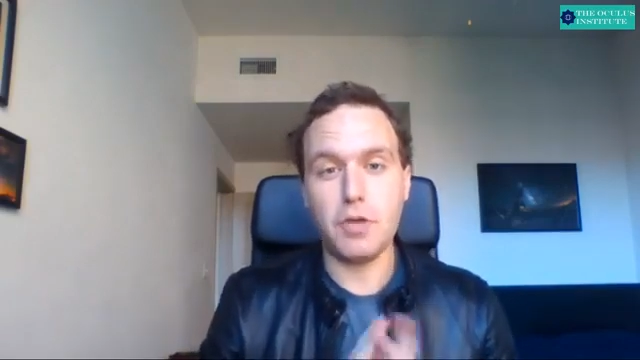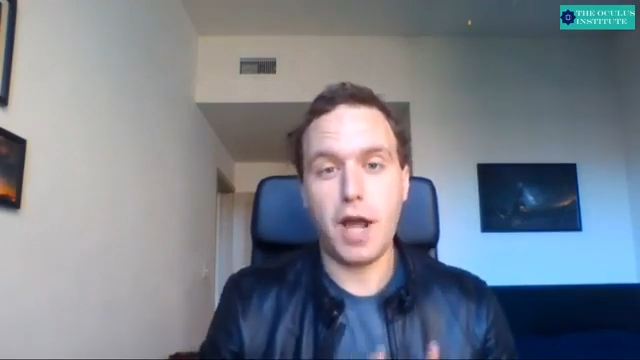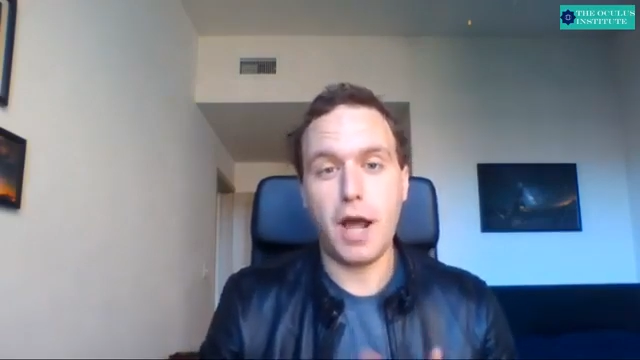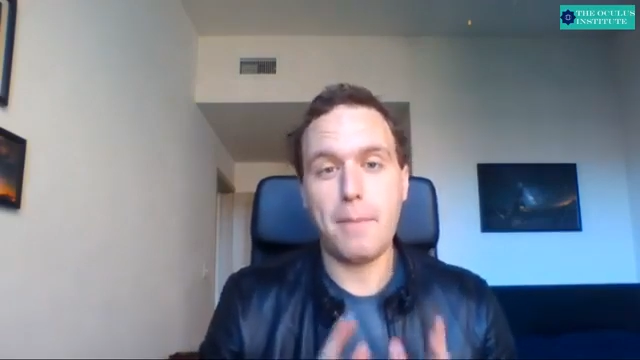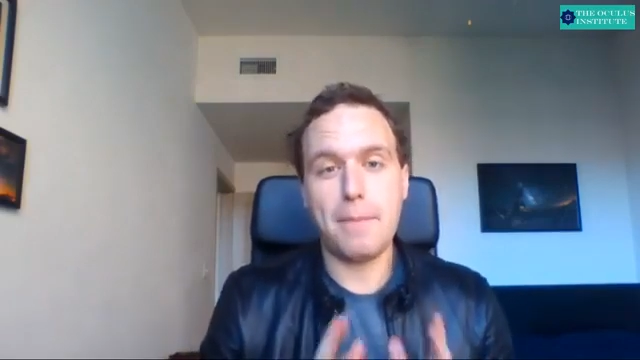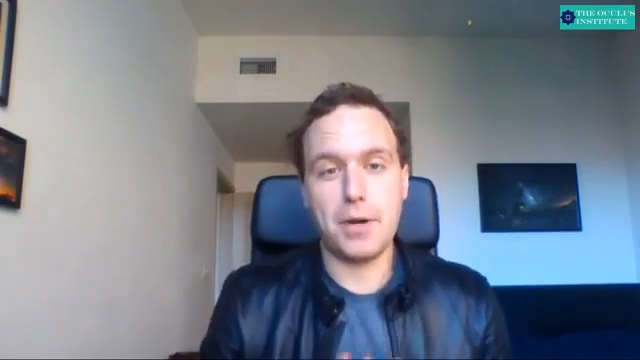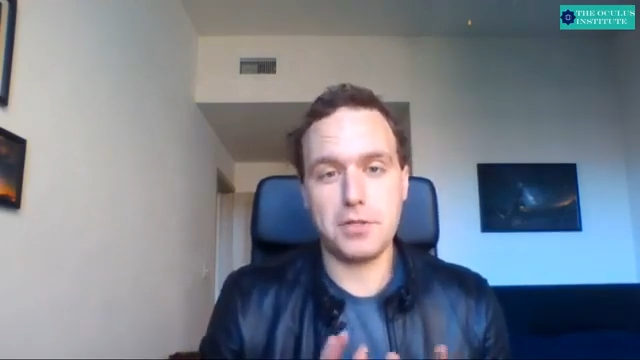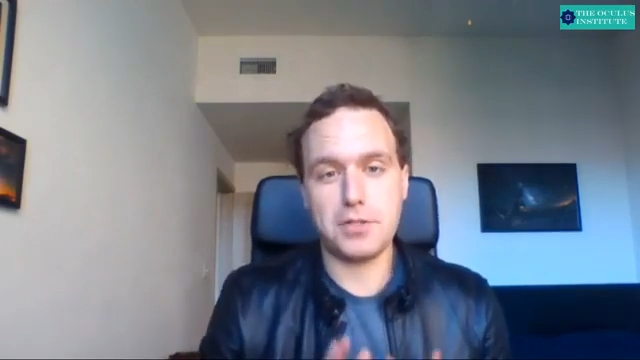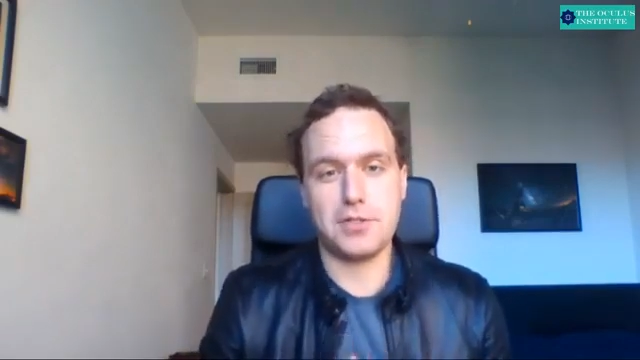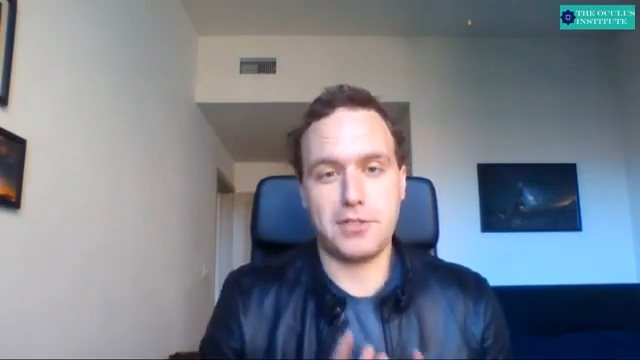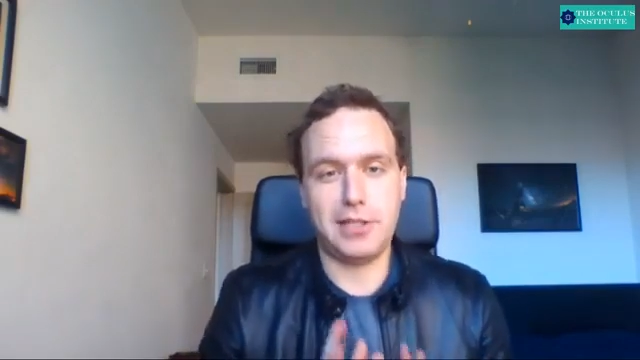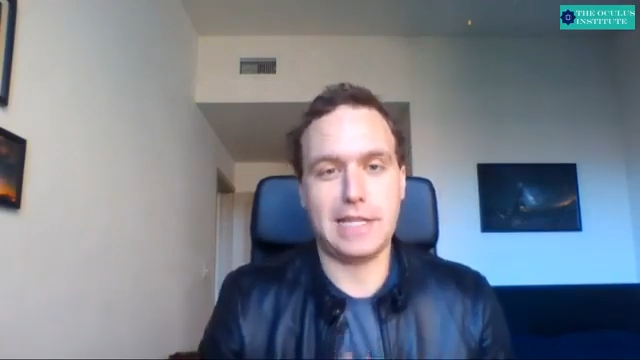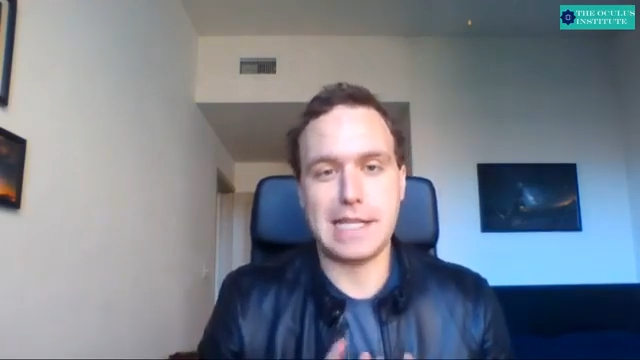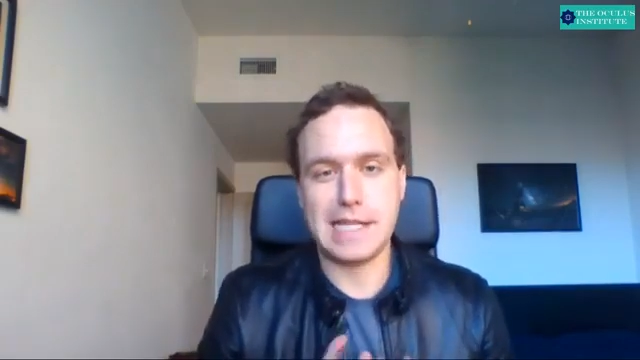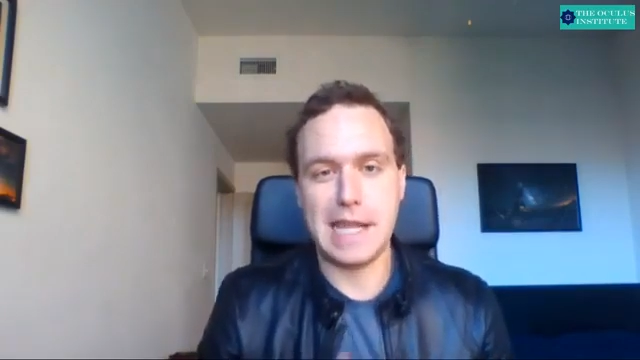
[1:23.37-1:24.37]
not
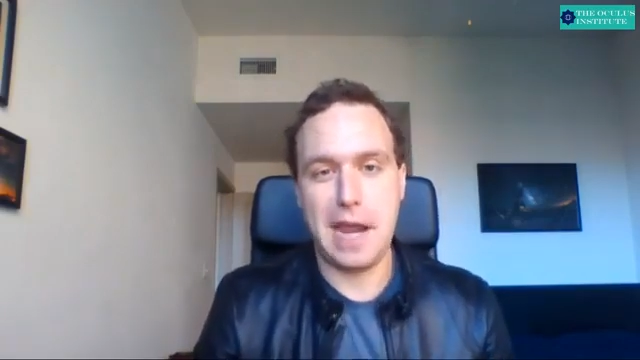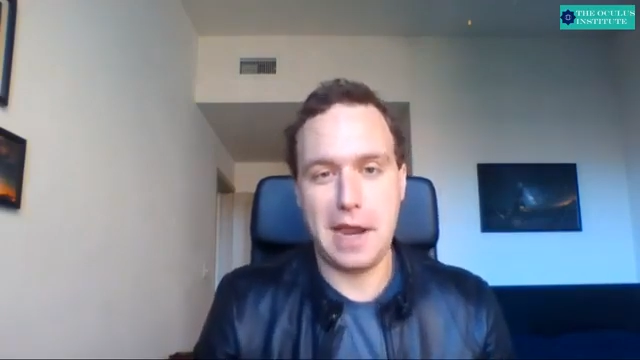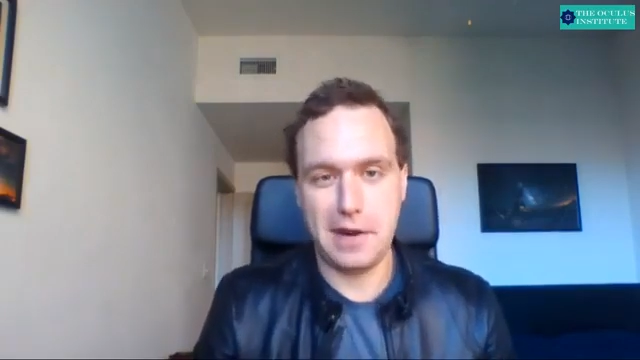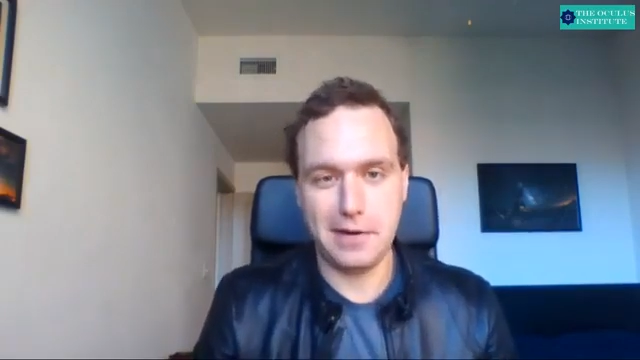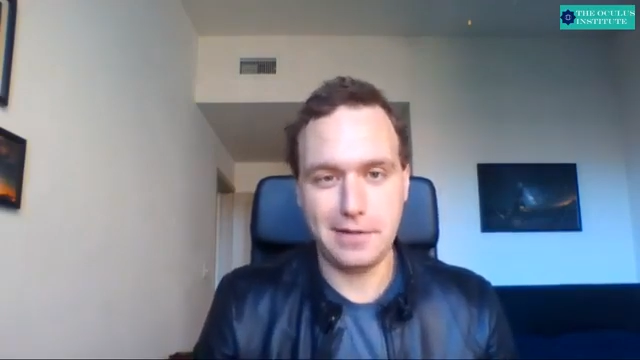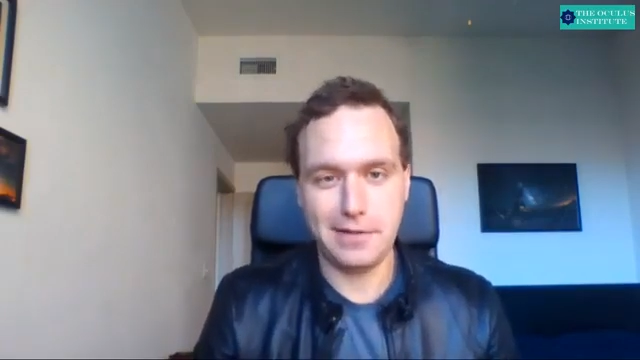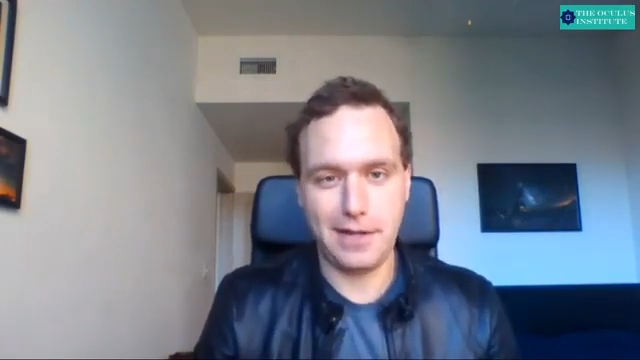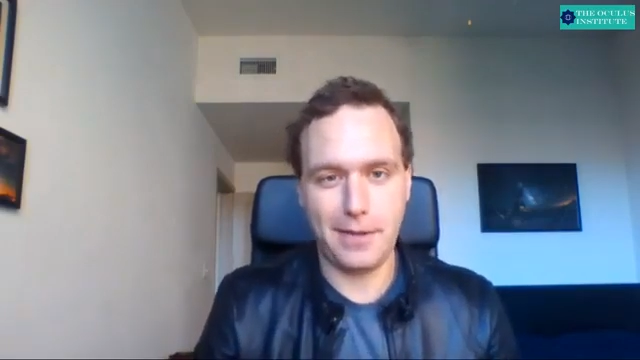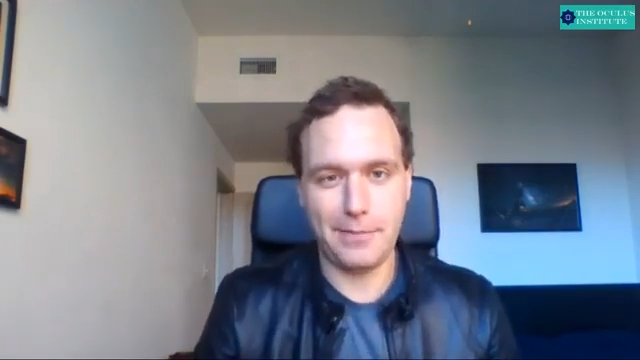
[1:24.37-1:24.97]
personally care